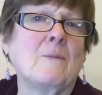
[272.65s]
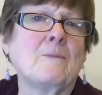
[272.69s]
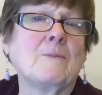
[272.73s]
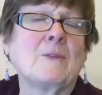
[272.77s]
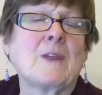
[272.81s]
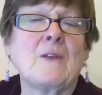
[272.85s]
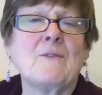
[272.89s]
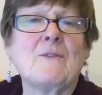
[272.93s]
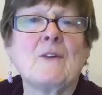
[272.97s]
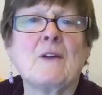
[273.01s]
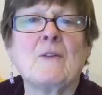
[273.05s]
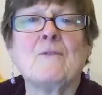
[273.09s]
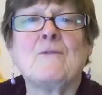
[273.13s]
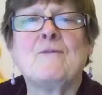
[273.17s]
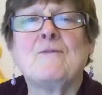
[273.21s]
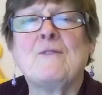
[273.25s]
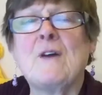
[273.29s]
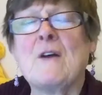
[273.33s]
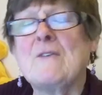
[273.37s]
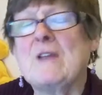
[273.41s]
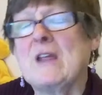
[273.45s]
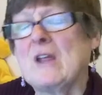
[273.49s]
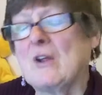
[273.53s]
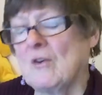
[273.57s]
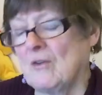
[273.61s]
give a
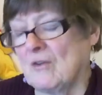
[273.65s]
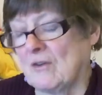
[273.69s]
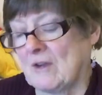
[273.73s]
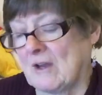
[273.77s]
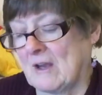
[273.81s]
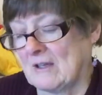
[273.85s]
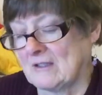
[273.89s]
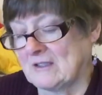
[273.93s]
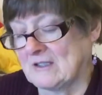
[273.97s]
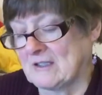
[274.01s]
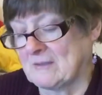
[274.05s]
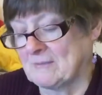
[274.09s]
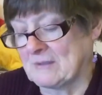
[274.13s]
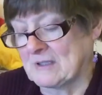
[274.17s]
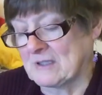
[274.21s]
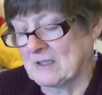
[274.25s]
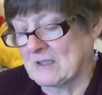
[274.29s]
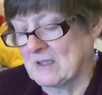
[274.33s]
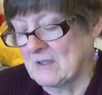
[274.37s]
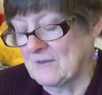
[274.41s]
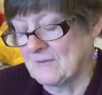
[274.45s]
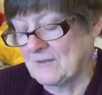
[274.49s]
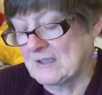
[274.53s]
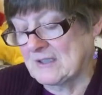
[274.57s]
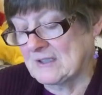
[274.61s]
very good customer
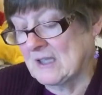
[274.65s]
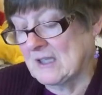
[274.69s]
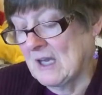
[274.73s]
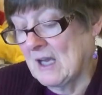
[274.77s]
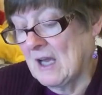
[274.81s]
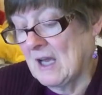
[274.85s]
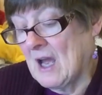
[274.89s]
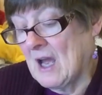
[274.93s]
service.